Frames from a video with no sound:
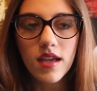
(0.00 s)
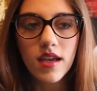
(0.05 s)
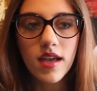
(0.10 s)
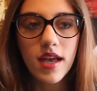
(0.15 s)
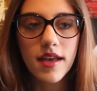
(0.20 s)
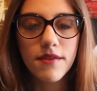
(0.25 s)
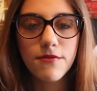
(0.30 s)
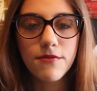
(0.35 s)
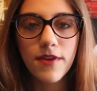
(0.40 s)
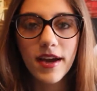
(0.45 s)

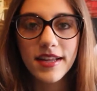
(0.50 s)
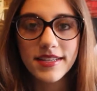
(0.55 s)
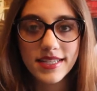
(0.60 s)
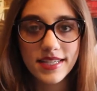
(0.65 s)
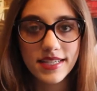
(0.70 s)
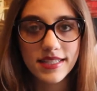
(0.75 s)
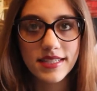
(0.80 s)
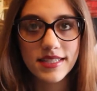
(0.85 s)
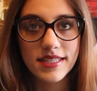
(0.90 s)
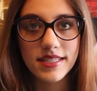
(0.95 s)
I find
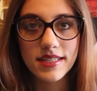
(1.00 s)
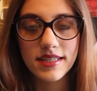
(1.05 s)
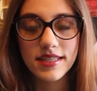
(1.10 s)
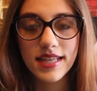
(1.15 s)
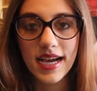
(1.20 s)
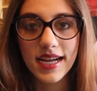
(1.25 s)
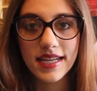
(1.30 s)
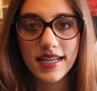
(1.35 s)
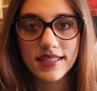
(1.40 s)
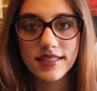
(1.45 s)
it
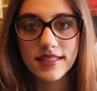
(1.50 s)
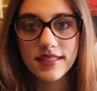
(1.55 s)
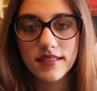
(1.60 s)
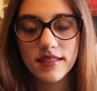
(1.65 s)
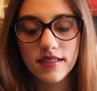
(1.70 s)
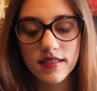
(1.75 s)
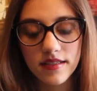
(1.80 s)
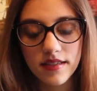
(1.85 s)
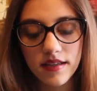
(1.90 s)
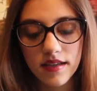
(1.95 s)
that
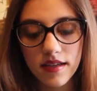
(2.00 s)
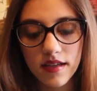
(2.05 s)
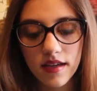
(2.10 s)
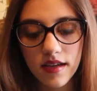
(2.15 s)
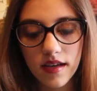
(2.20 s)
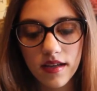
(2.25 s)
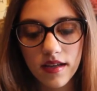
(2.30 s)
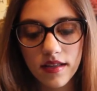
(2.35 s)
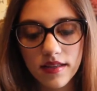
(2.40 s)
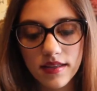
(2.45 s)

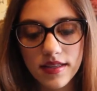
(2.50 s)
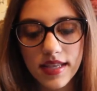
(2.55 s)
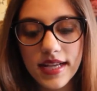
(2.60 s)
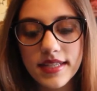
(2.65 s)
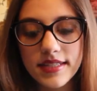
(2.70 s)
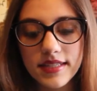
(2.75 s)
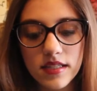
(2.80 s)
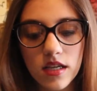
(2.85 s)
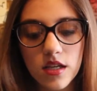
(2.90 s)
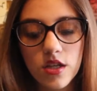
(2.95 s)

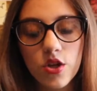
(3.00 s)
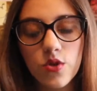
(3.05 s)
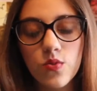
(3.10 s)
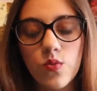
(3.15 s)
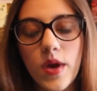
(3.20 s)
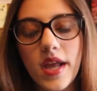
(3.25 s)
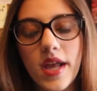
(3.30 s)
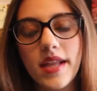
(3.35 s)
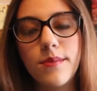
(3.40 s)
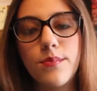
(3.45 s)
that's a
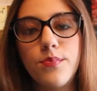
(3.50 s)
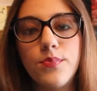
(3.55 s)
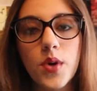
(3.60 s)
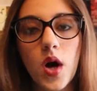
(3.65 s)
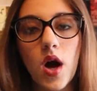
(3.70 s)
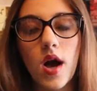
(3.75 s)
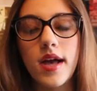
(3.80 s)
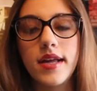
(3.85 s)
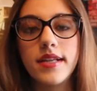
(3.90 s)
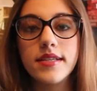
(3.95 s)
good way to
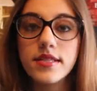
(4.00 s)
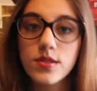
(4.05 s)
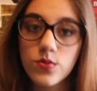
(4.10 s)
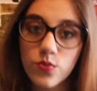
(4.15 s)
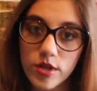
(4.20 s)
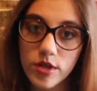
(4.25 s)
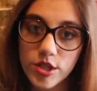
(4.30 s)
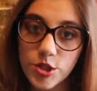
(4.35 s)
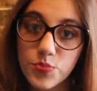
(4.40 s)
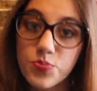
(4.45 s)
bond,
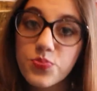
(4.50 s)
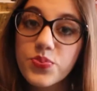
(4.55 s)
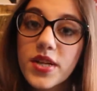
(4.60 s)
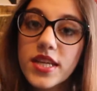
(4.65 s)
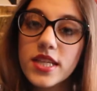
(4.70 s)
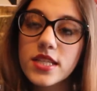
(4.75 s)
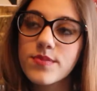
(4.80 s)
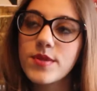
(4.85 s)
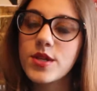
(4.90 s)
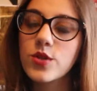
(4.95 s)
which
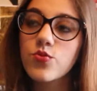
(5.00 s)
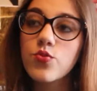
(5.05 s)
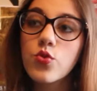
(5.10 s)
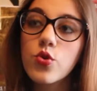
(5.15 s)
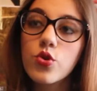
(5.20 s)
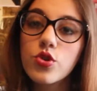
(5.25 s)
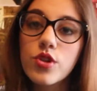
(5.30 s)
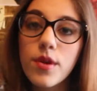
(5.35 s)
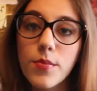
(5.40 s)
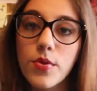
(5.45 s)
brings me to
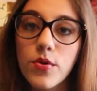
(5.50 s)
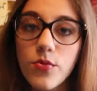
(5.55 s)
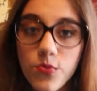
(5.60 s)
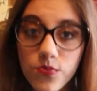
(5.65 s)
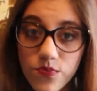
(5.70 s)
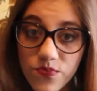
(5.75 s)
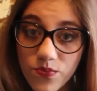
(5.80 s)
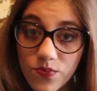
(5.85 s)
rule number